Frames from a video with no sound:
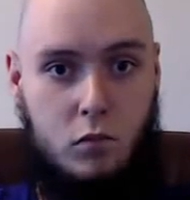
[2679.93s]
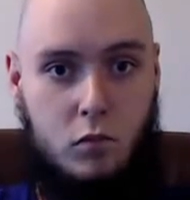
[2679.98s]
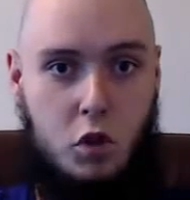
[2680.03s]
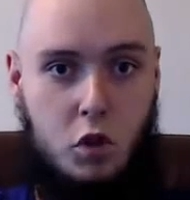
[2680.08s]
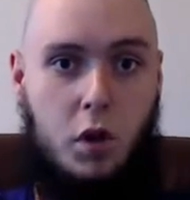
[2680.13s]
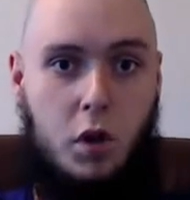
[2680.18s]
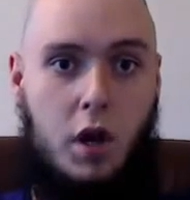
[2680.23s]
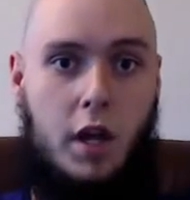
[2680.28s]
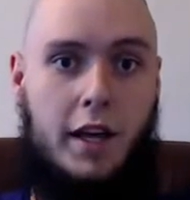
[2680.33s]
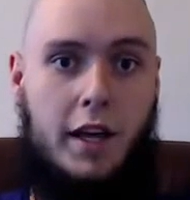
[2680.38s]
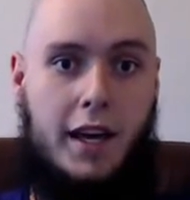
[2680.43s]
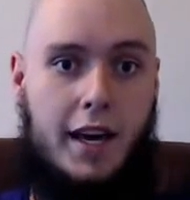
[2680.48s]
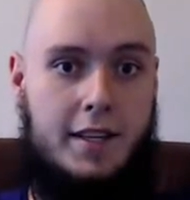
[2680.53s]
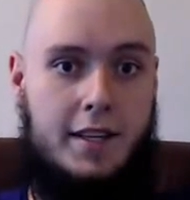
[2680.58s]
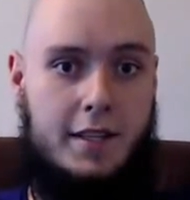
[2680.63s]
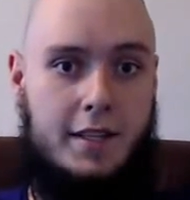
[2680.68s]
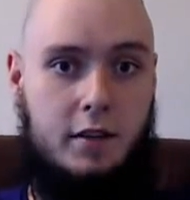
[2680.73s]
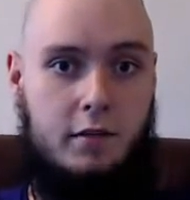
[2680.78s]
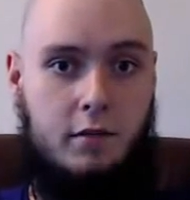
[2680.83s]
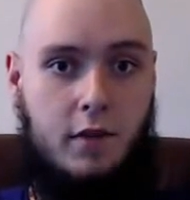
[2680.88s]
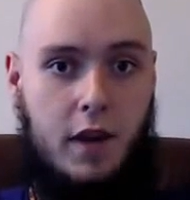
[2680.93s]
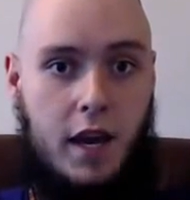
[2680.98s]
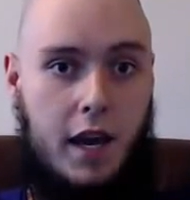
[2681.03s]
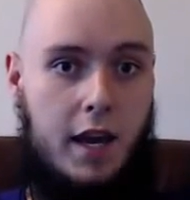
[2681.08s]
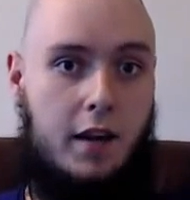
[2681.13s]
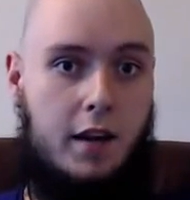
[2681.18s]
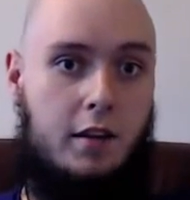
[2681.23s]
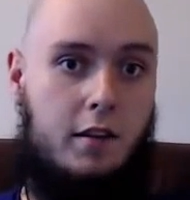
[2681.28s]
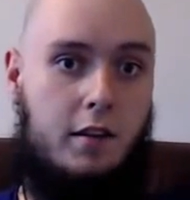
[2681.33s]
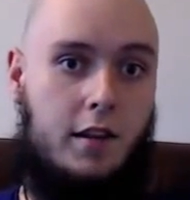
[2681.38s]
zoolic acid,
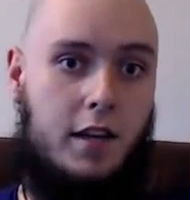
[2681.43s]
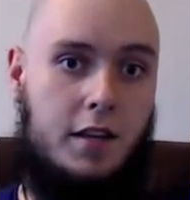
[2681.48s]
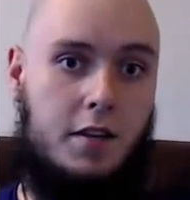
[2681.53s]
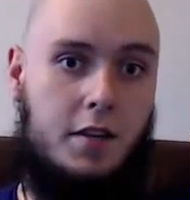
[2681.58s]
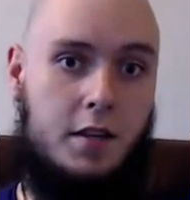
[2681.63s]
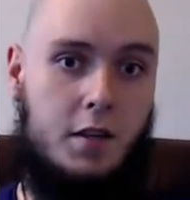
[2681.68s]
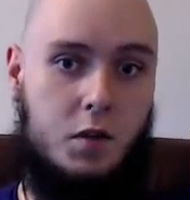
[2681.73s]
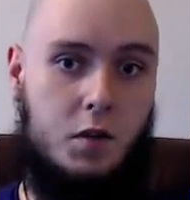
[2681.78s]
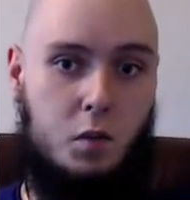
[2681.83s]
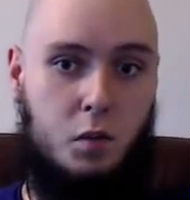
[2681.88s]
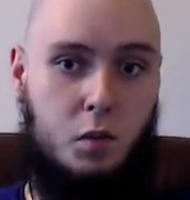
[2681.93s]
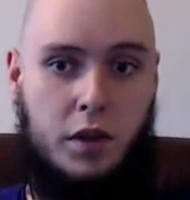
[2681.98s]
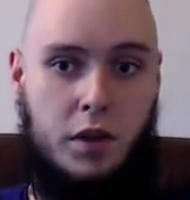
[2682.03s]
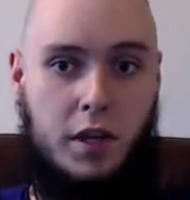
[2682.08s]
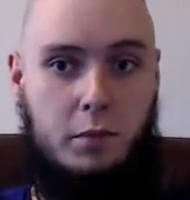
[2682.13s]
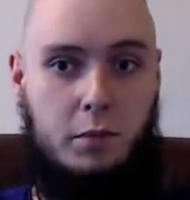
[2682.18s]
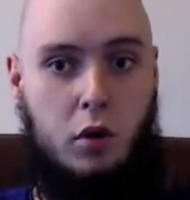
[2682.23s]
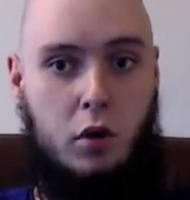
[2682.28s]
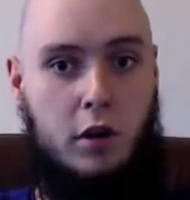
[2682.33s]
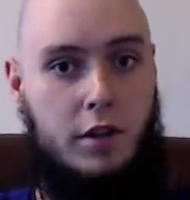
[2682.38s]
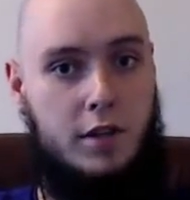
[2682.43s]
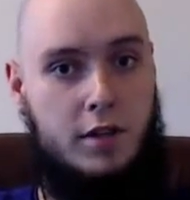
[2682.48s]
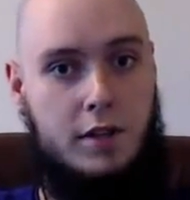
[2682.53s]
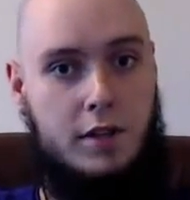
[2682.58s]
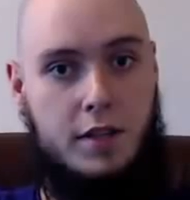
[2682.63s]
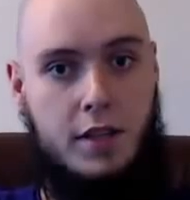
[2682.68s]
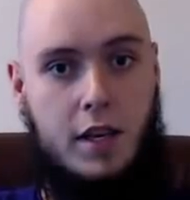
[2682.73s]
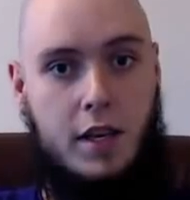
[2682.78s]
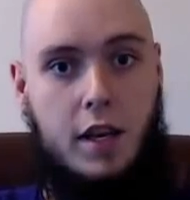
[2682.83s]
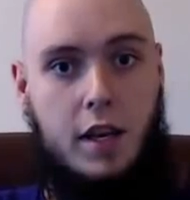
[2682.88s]
and this is really important. This
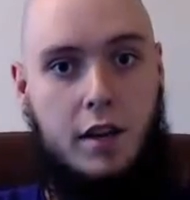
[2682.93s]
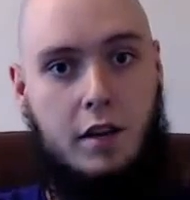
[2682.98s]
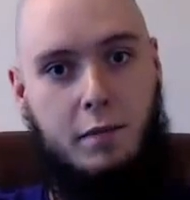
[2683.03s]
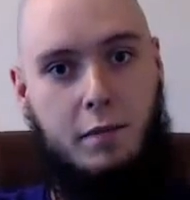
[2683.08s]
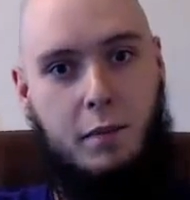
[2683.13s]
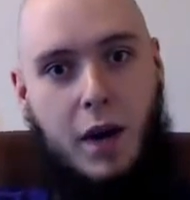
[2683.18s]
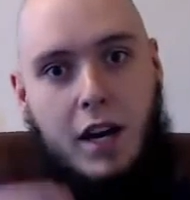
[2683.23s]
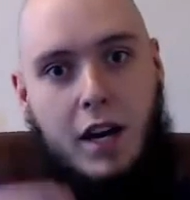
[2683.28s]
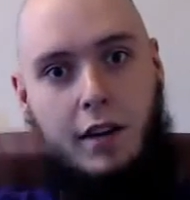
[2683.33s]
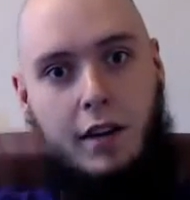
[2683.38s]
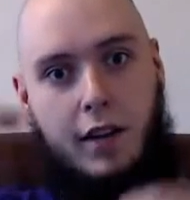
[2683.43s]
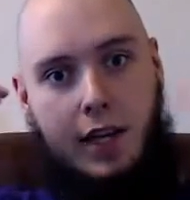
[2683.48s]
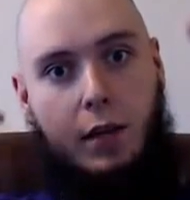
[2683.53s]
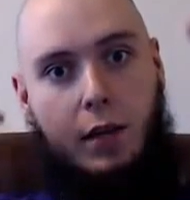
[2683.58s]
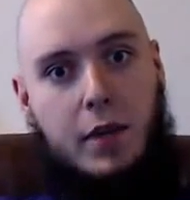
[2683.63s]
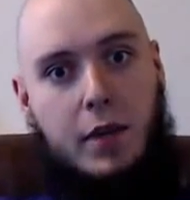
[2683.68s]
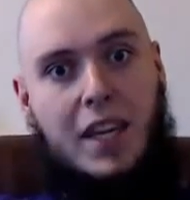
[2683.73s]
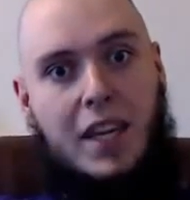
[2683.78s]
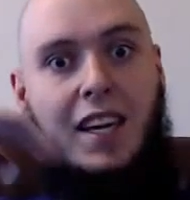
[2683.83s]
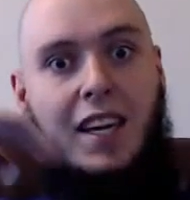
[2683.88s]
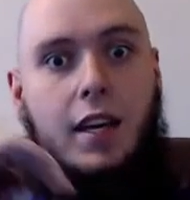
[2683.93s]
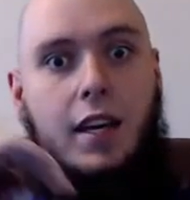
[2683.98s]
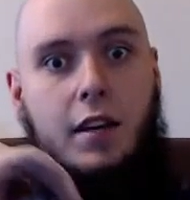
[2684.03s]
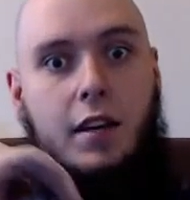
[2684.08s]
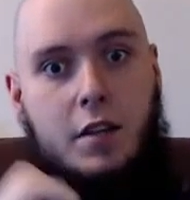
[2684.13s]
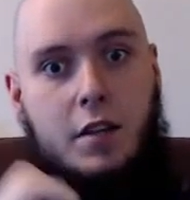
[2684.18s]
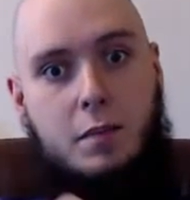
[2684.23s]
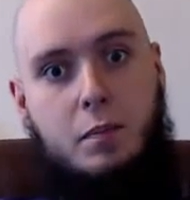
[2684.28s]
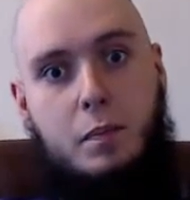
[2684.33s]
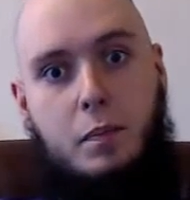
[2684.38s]
is the kind of like the
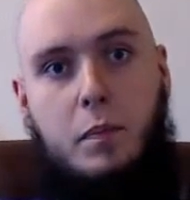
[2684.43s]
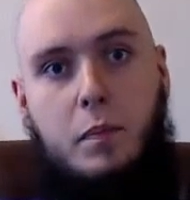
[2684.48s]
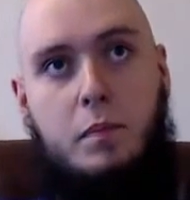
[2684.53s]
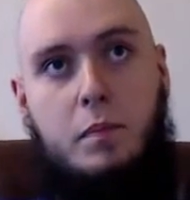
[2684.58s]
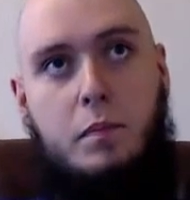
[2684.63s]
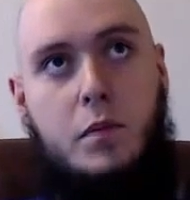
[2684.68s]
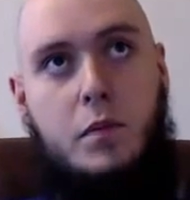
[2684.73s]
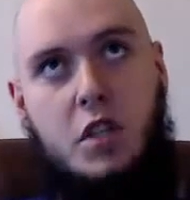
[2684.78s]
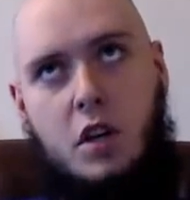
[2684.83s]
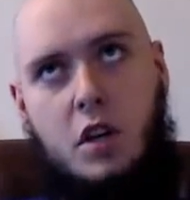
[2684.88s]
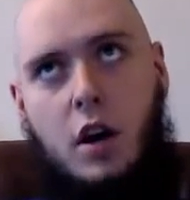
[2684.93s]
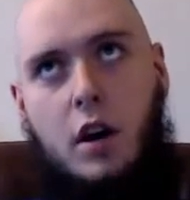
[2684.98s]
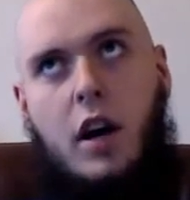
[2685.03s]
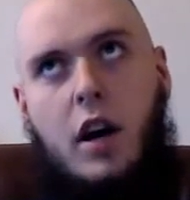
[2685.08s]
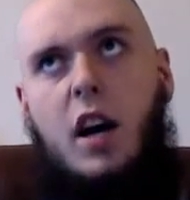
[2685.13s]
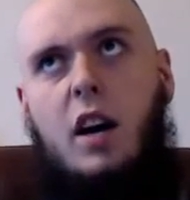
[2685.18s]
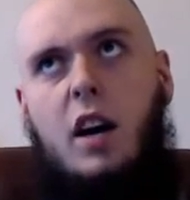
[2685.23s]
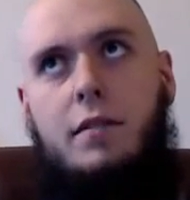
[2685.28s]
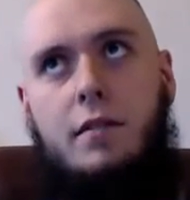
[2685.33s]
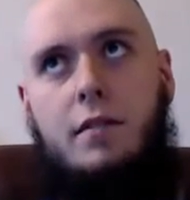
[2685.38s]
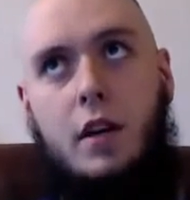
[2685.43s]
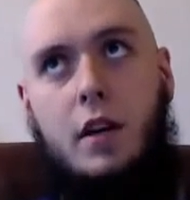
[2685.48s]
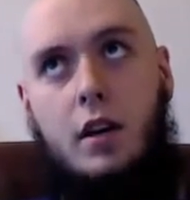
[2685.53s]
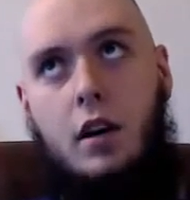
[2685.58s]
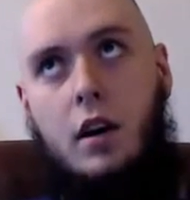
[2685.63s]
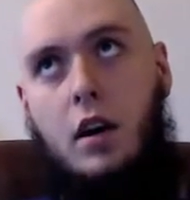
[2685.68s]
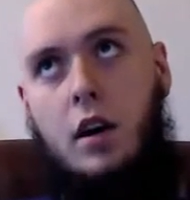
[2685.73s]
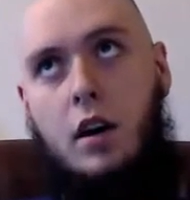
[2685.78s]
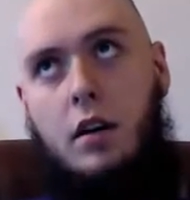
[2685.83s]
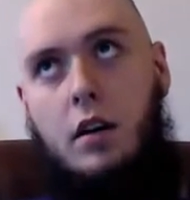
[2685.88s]
beginnings start off
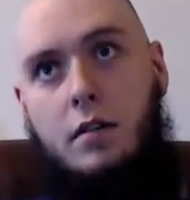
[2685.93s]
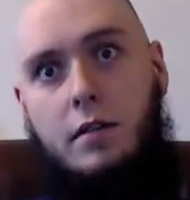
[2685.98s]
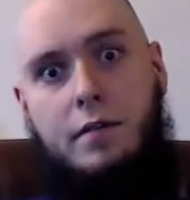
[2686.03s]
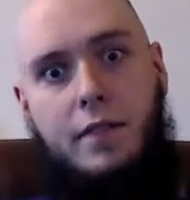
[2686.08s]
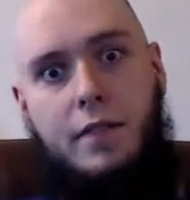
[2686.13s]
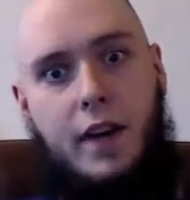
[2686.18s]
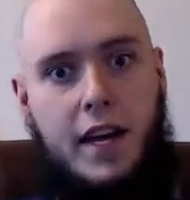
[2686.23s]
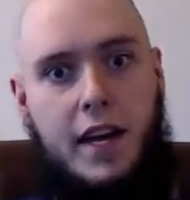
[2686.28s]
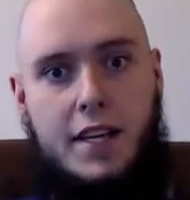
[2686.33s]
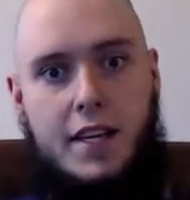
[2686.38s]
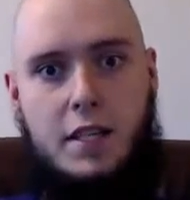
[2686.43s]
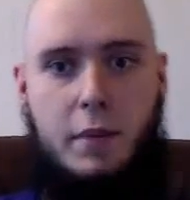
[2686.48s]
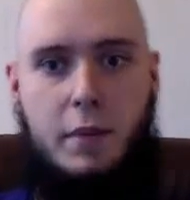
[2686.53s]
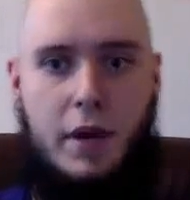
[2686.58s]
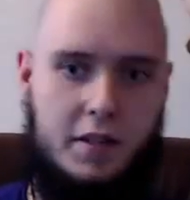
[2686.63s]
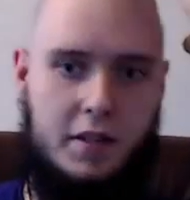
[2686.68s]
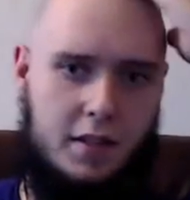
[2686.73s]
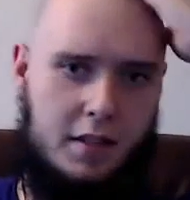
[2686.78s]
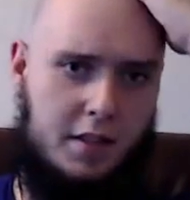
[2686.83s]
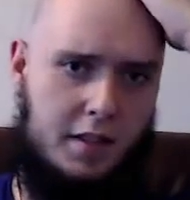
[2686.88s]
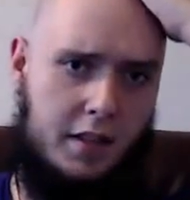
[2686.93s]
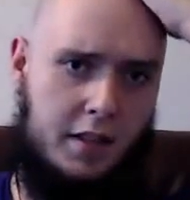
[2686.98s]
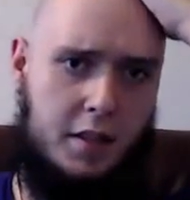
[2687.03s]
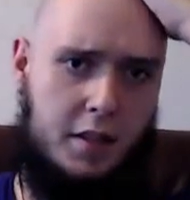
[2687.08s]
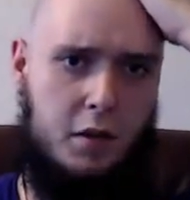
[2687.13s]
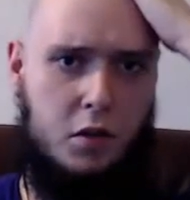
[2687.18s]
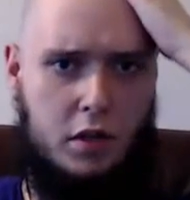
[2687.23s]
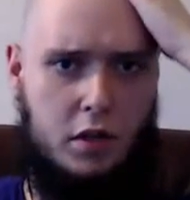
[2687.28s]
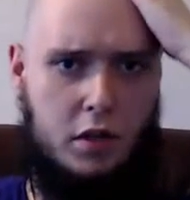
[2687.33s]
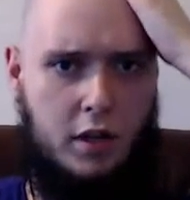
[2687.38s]
of fatty acid
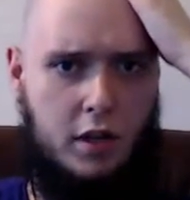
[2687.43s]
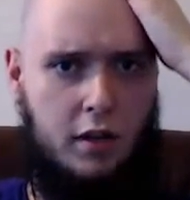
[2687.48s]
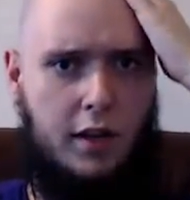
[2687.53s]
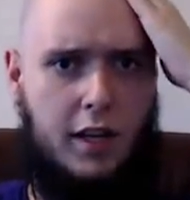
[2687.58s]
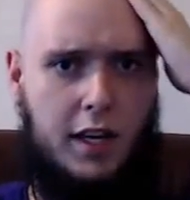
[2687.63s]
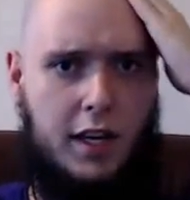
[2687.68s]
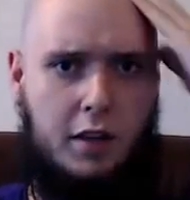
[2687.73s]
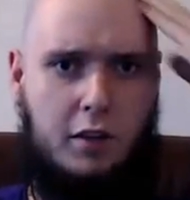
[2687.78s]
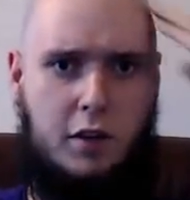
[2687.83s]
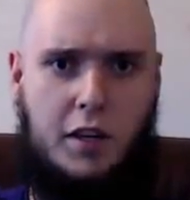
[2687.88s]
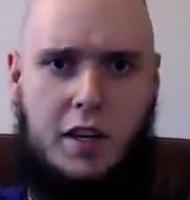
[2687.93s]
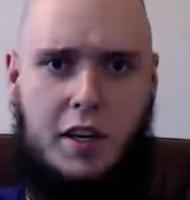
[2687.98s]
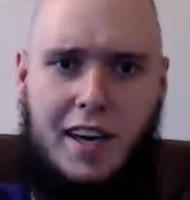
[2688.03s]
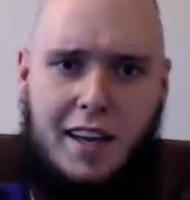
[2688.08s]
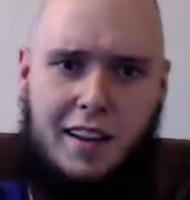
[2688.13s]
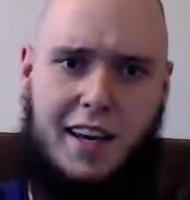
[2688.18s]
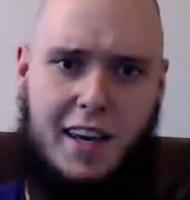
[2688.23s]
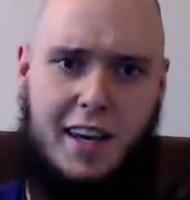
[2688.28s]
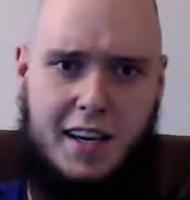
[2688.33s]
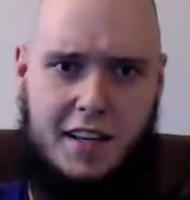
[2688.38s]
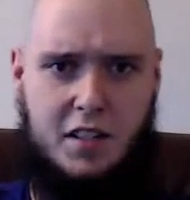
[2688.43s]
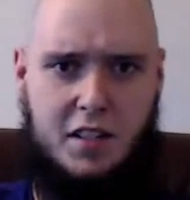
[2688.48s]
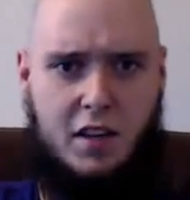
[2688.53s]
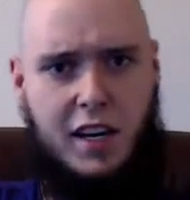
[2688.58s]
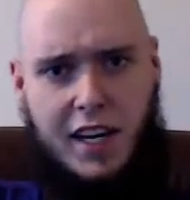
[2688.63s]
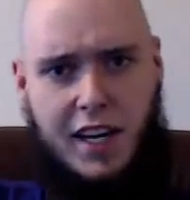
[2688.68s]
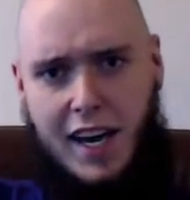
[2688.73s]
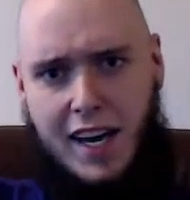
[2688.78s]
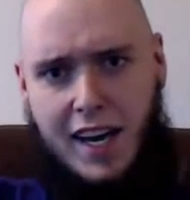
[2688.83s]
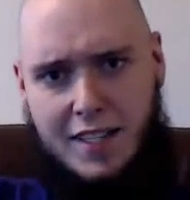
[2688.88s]
biosynthesis. Usually you're like looking at like
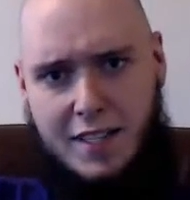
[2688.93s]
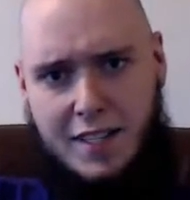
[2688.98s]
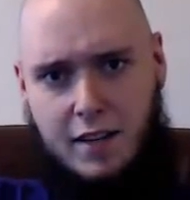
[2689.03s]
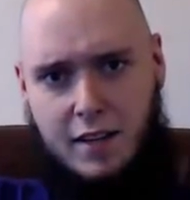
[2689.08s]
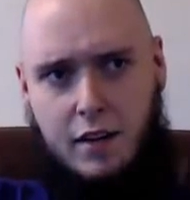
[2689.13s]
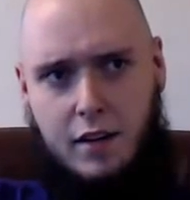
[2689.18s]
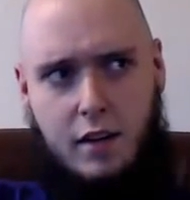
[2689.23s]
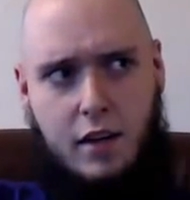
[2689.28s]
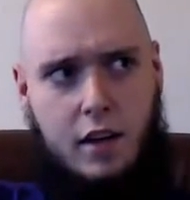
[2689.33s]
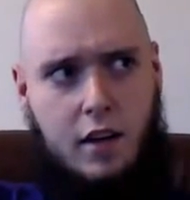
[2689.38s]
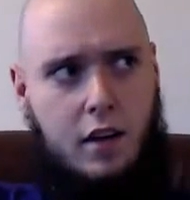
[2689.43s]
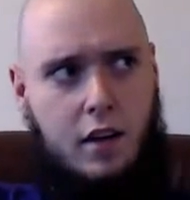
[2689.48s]
hexonic acid,